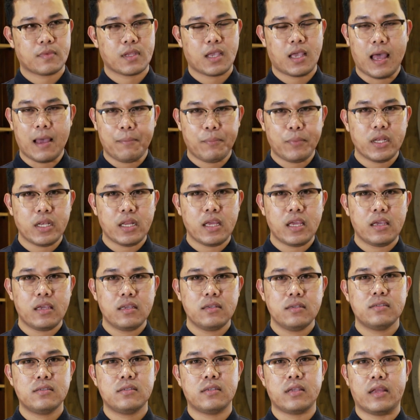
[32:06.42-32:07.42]

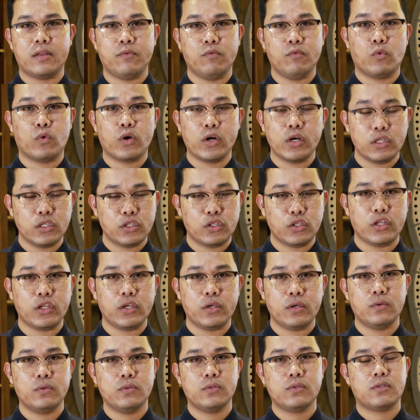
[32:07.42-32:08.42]
happenings and world
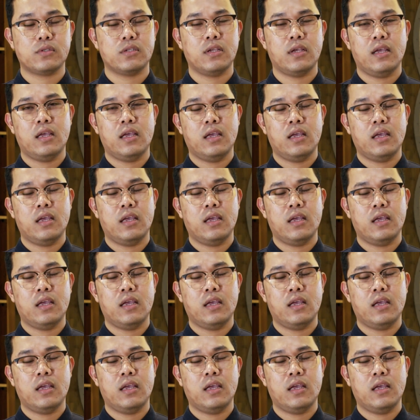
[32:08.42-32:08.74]
news